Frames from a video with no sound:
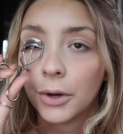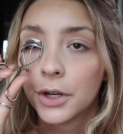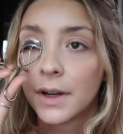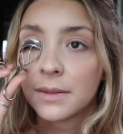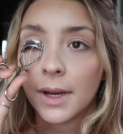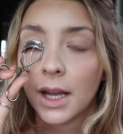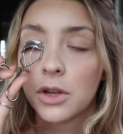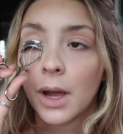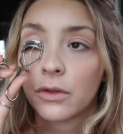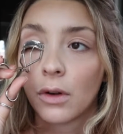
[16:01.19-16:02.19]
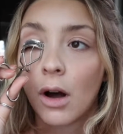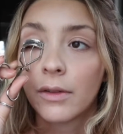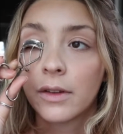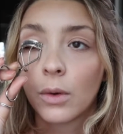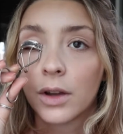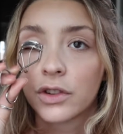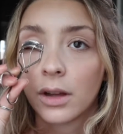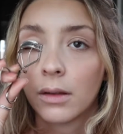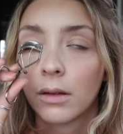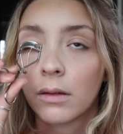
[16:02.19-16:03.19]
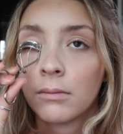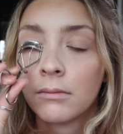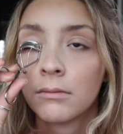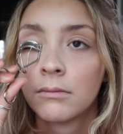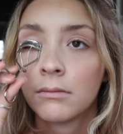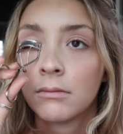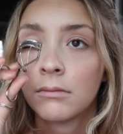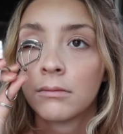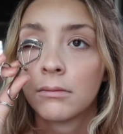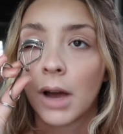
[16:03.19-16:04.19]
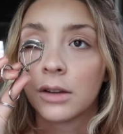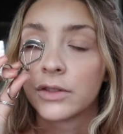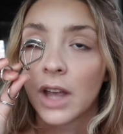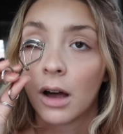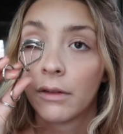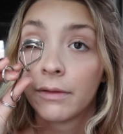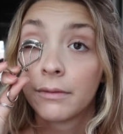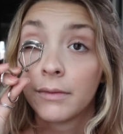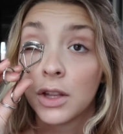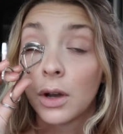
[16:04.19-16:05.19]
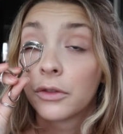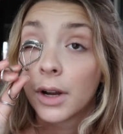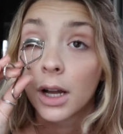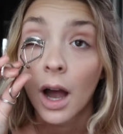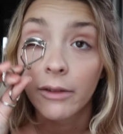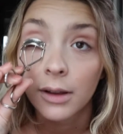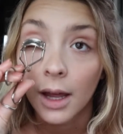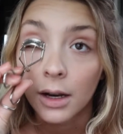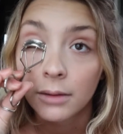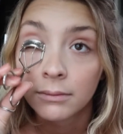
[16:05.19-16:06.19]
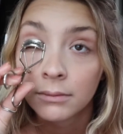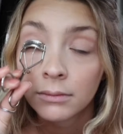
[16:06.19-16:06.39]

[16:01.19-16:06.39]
put your resume in, you answer all these questions about yourself, then you have to write a cover letter,